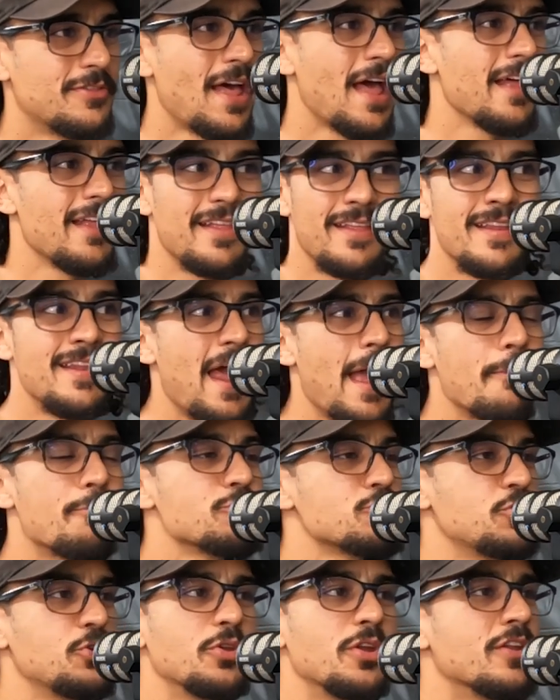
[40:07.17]
That
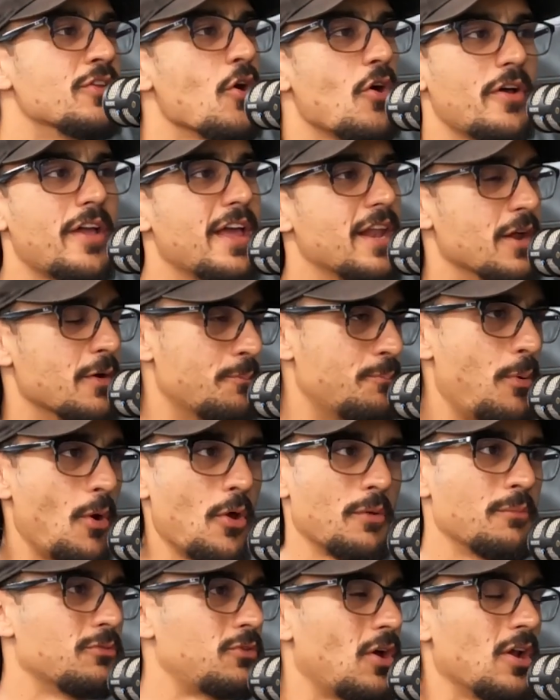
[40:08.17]
enables you to not get a
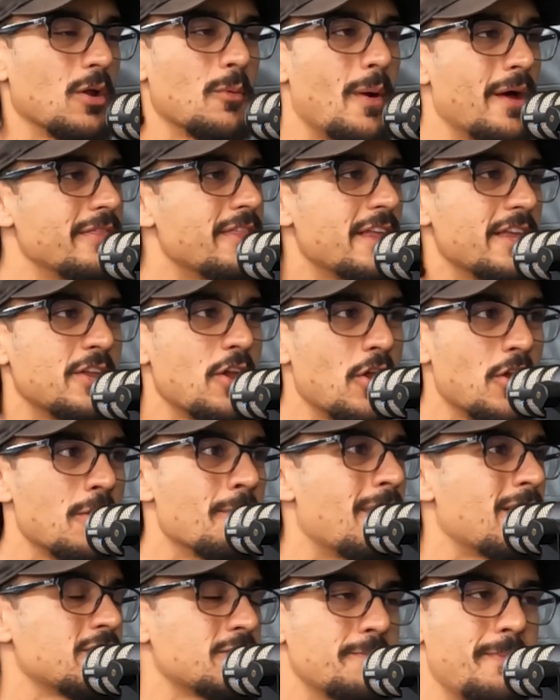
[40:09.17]
bottom dollar one that you don't know
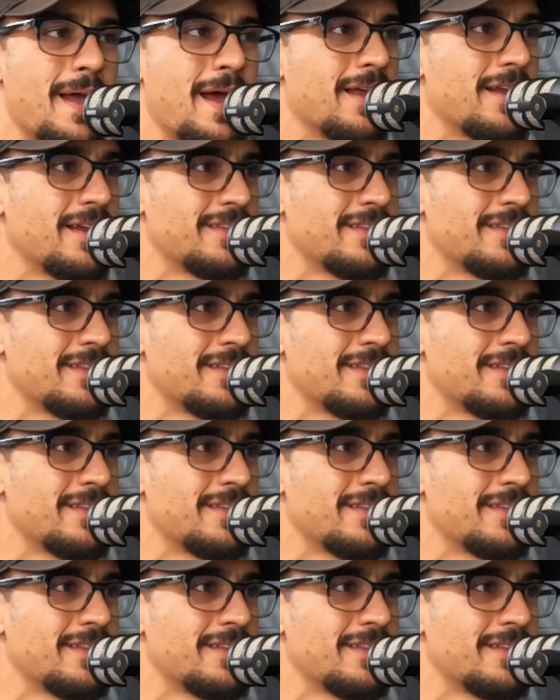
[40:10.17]
much about.